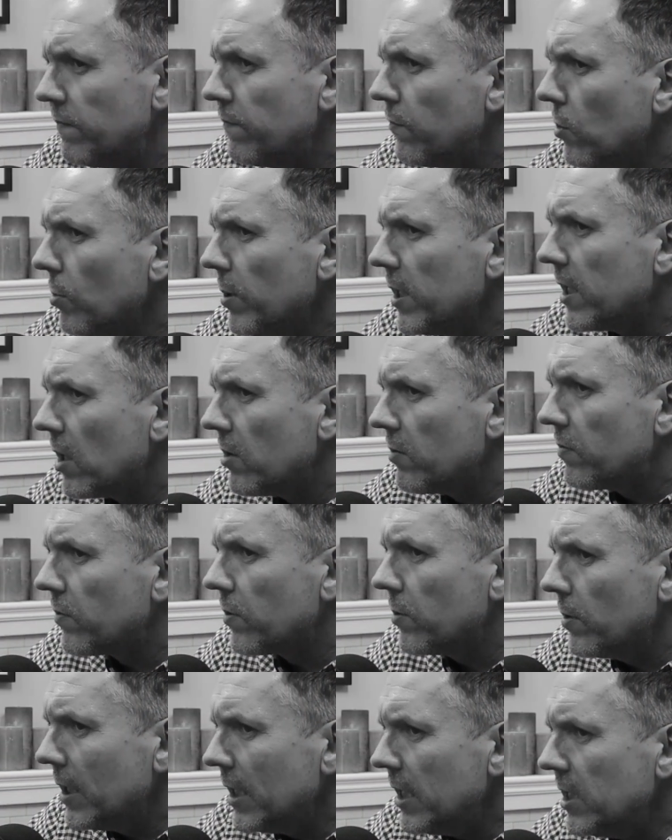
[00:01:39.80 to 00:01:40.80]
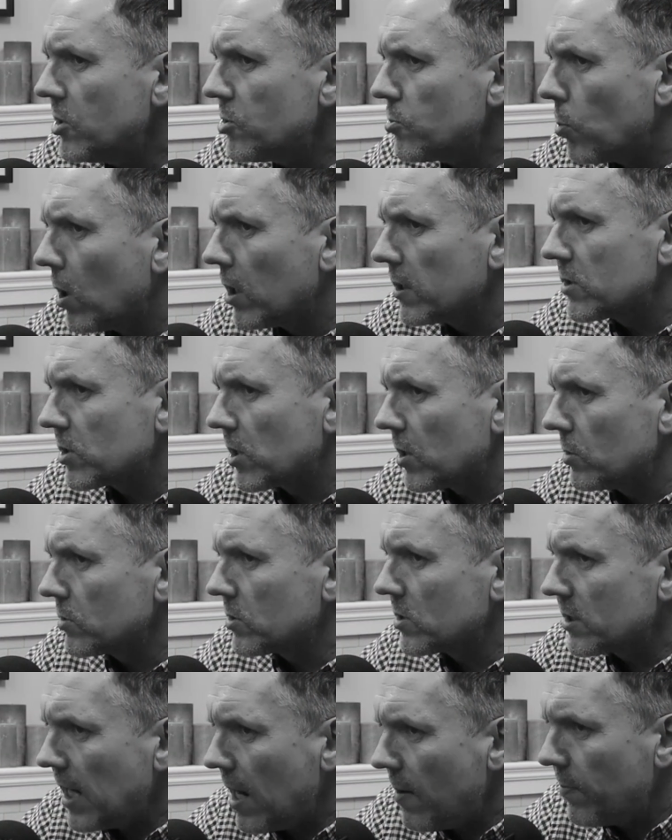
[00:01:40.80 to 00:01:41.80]
Before we go through each What skill
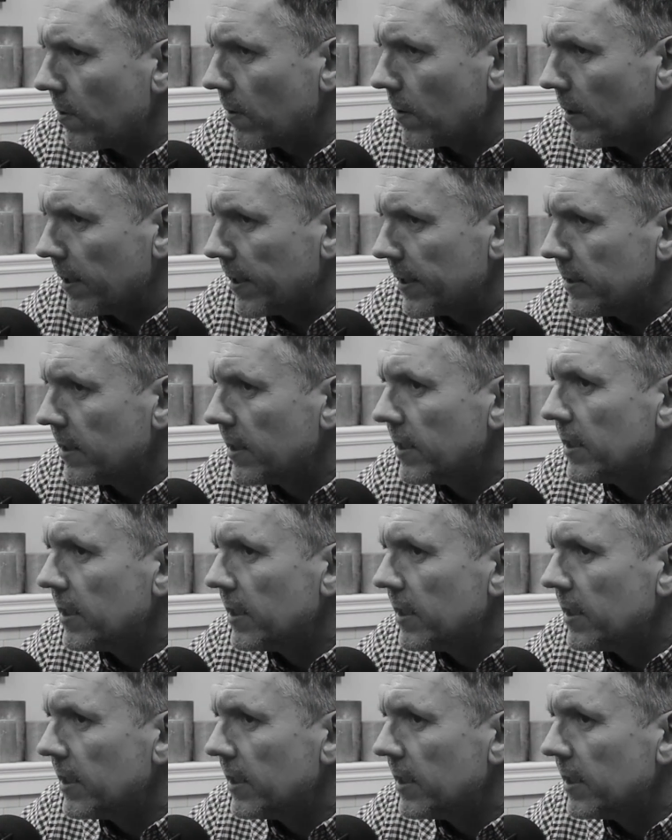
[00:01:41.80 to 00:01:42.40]
separately,